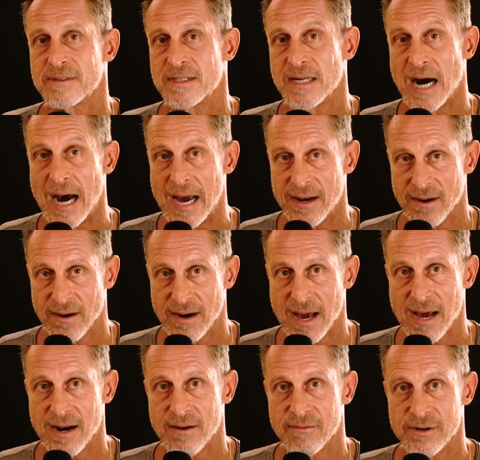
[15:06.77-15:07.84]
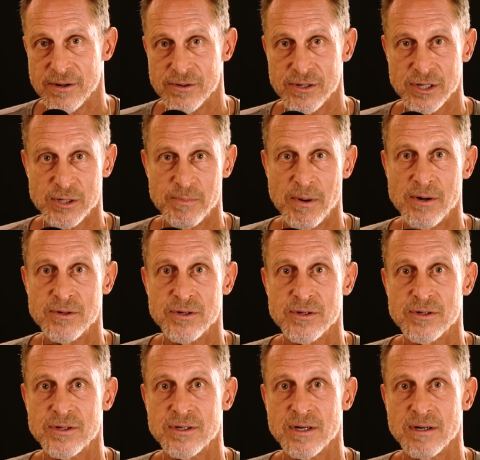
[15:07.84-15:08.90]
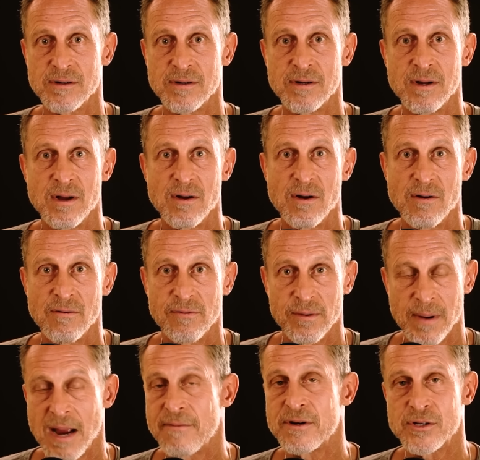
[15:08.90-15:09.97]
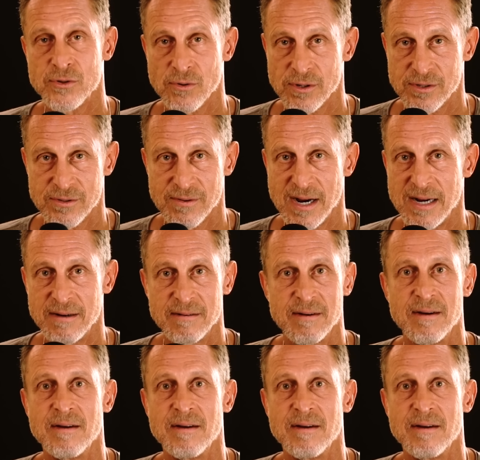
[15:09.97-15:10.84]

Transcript: guide on how to reduce exposures from every source, right?